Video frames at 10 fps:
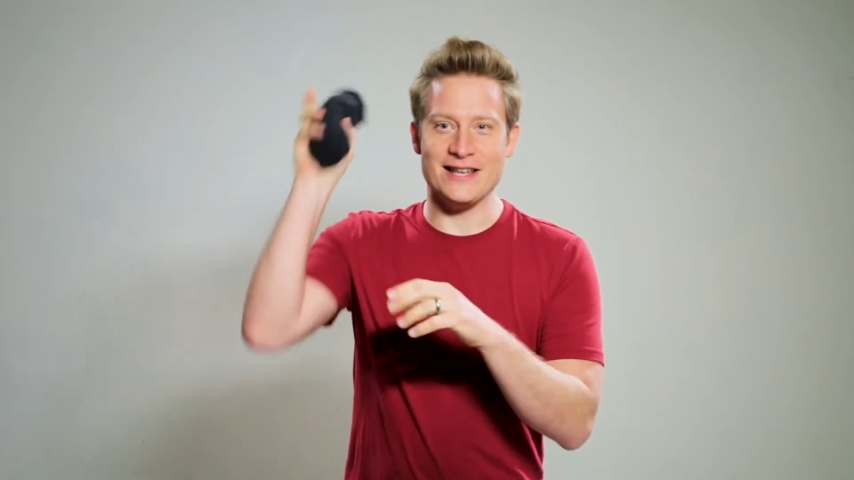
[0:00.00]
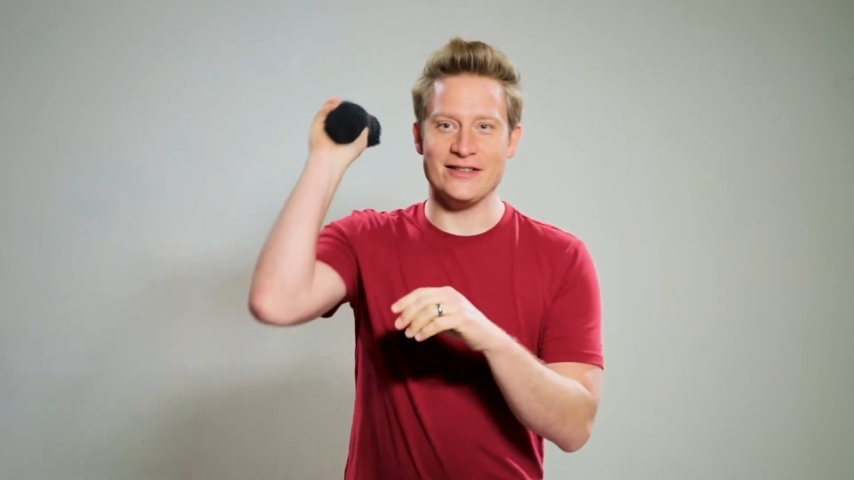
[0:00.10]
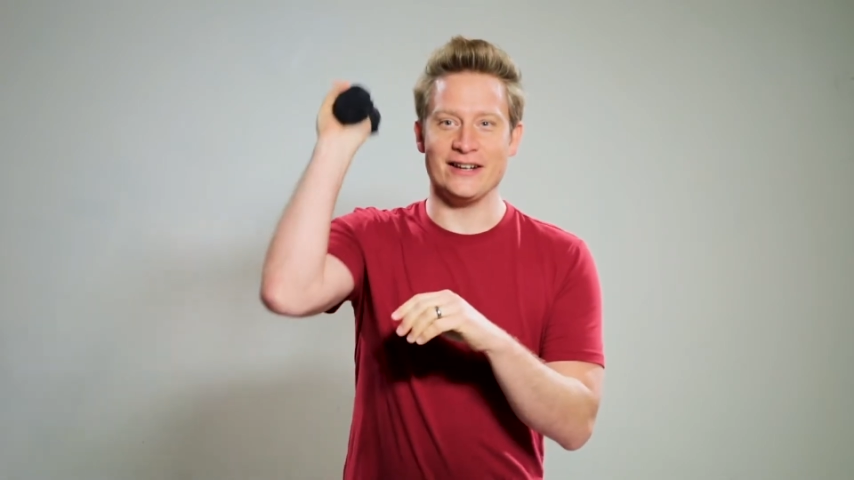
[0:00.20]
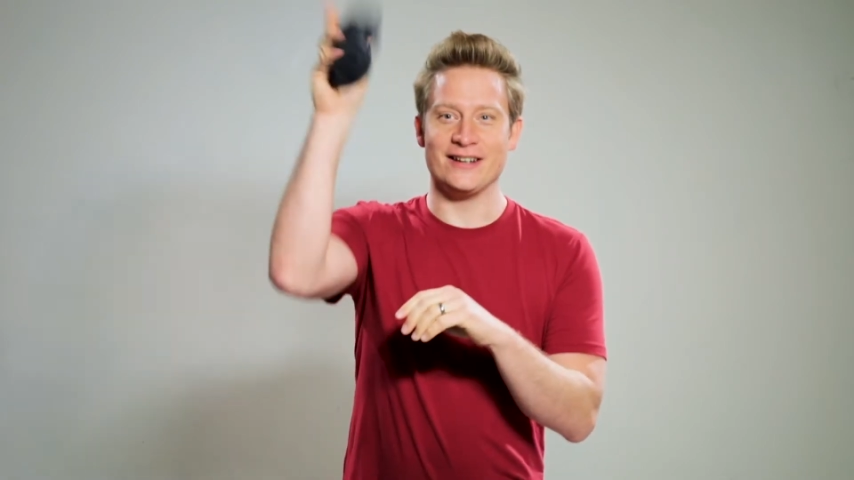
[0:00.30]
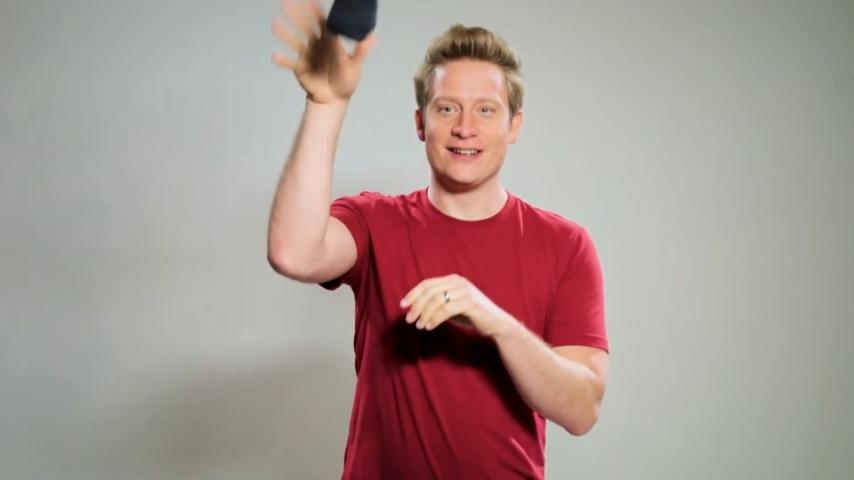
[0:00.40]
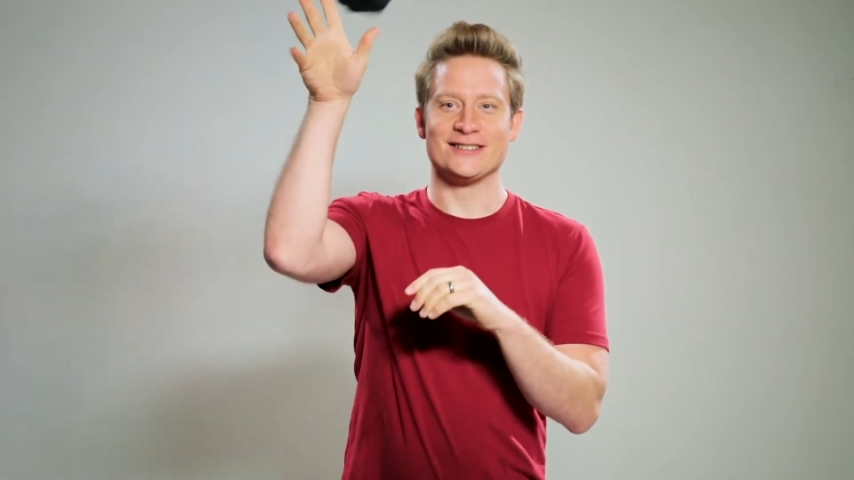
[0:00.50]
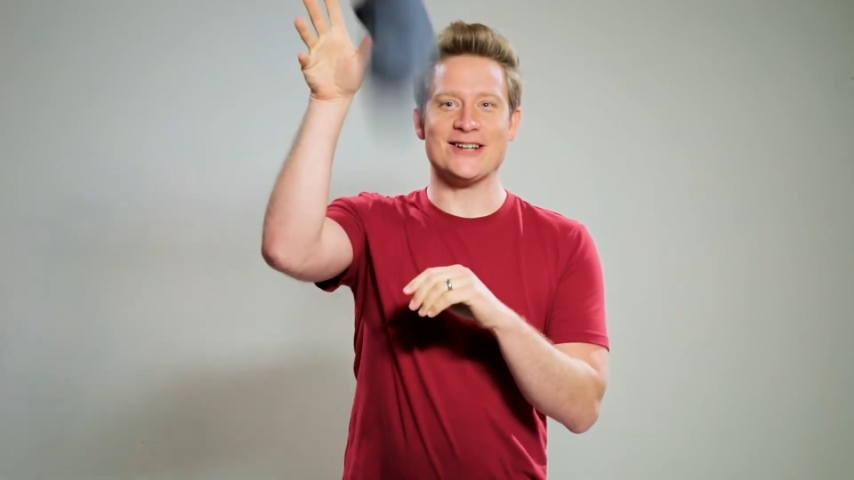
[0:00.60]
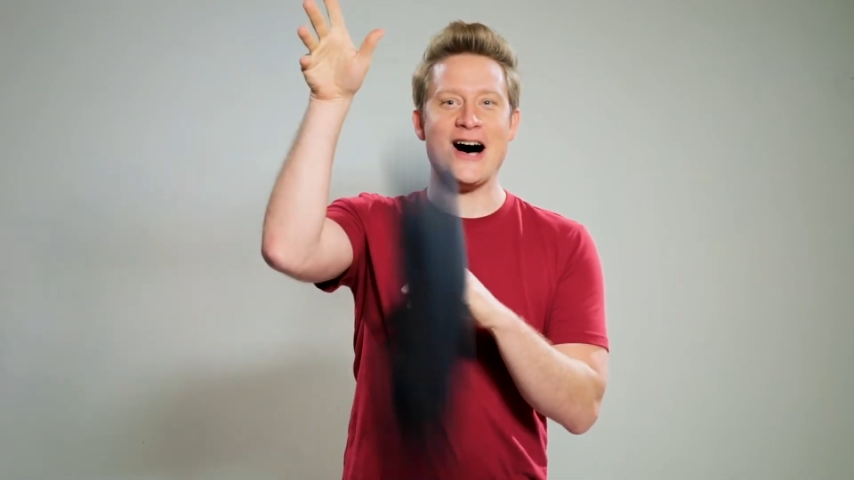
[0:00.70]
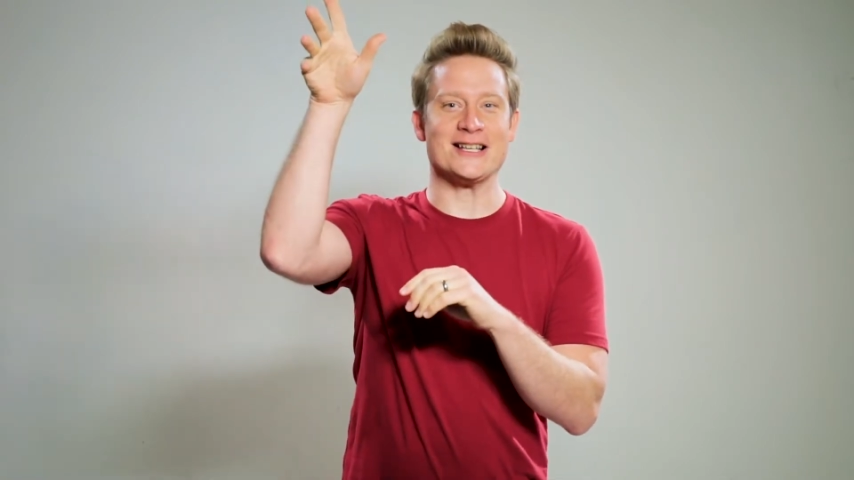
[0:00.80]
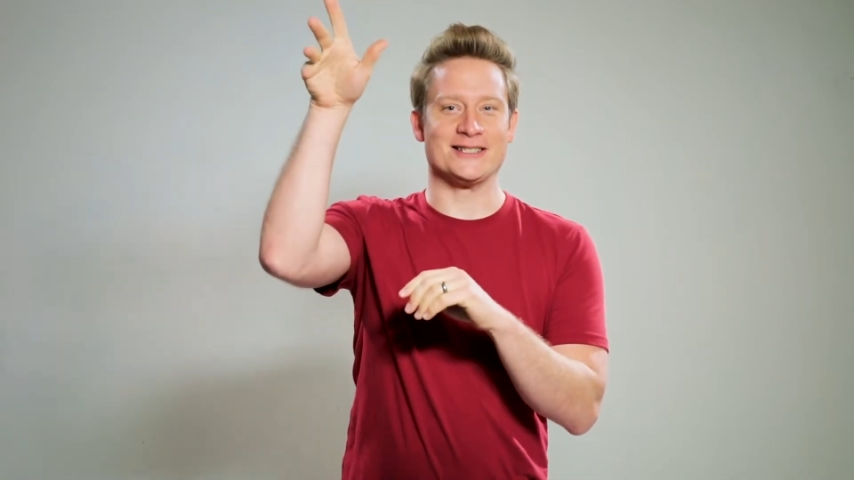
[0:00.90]
and then
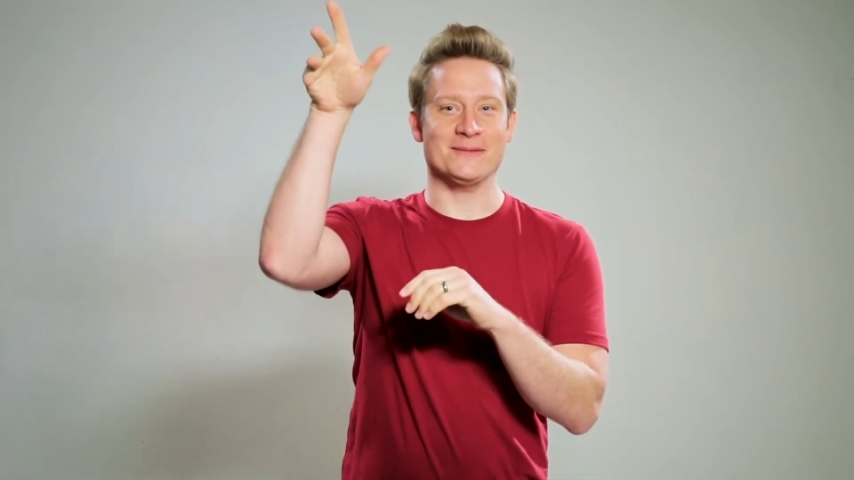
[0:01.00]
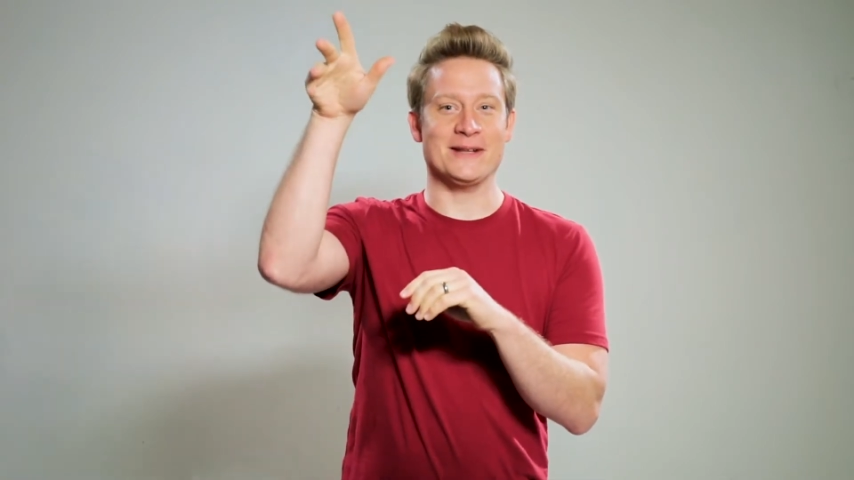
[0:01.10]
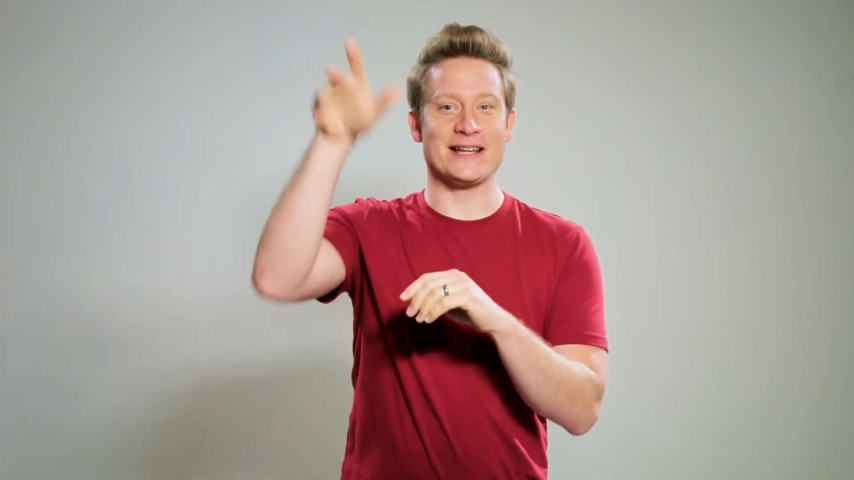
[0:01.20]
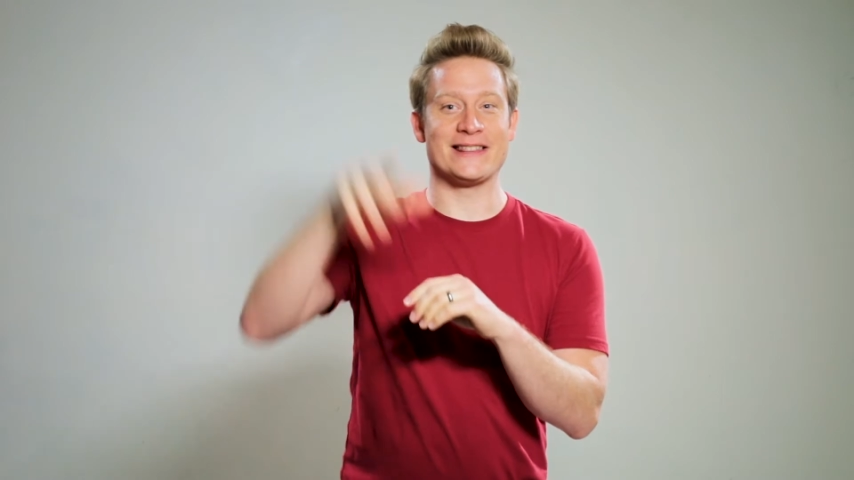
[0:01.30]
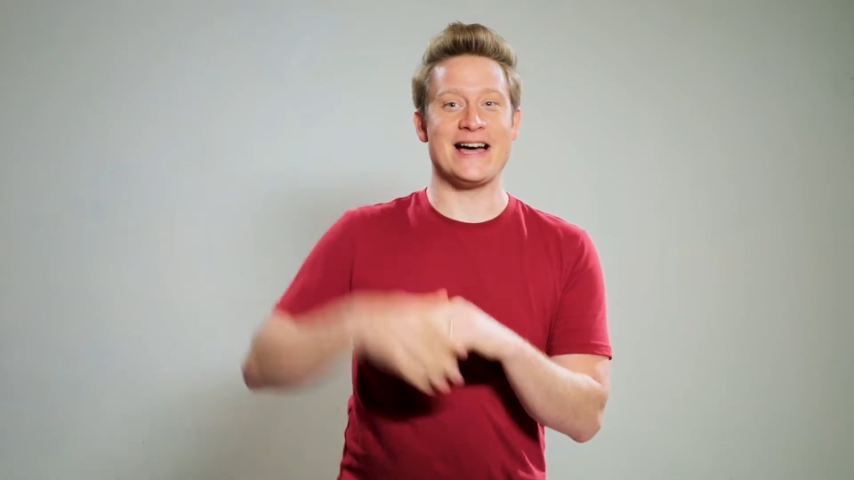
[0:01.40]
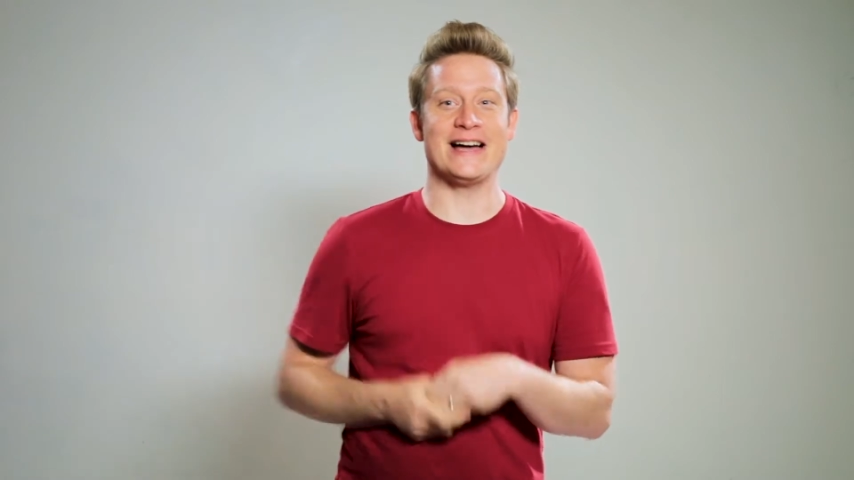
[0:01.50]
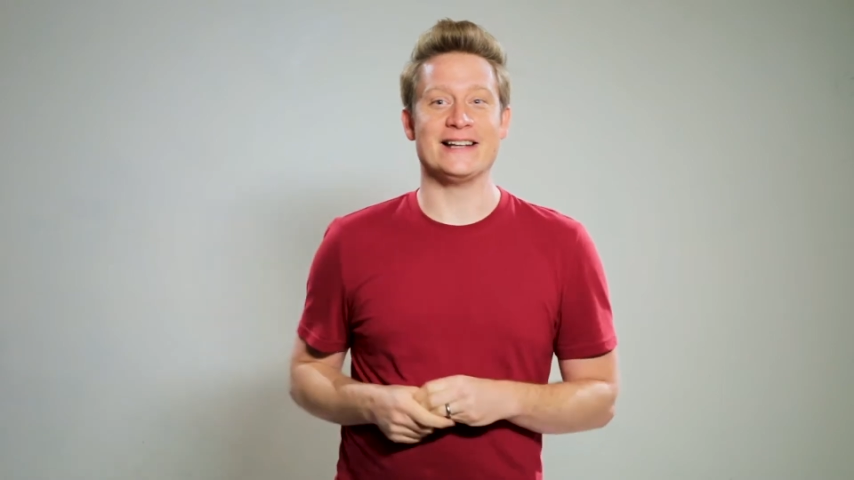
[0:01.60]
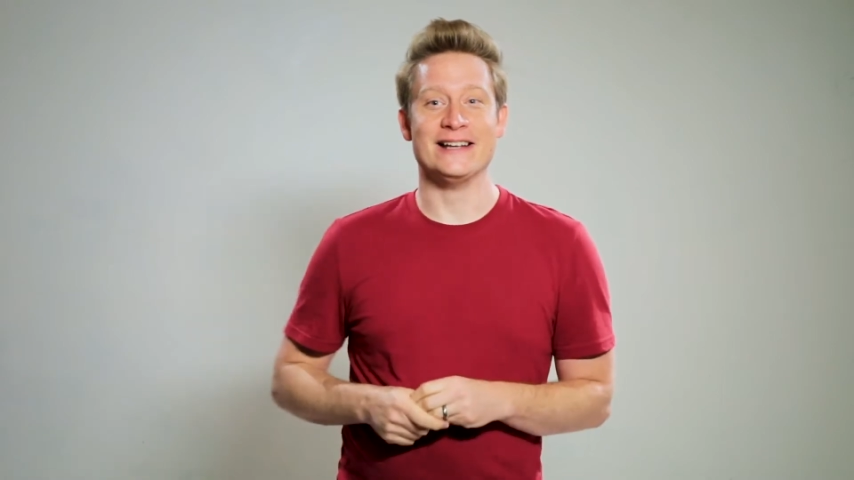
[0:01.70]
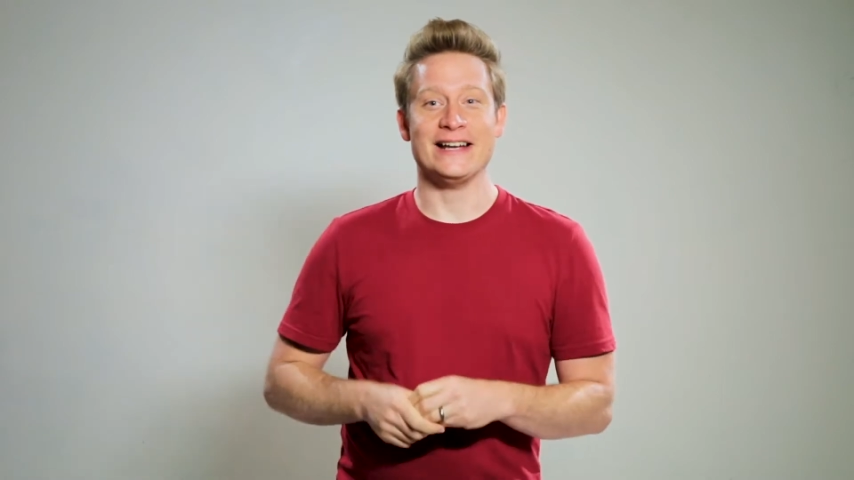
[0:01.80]
toss them like that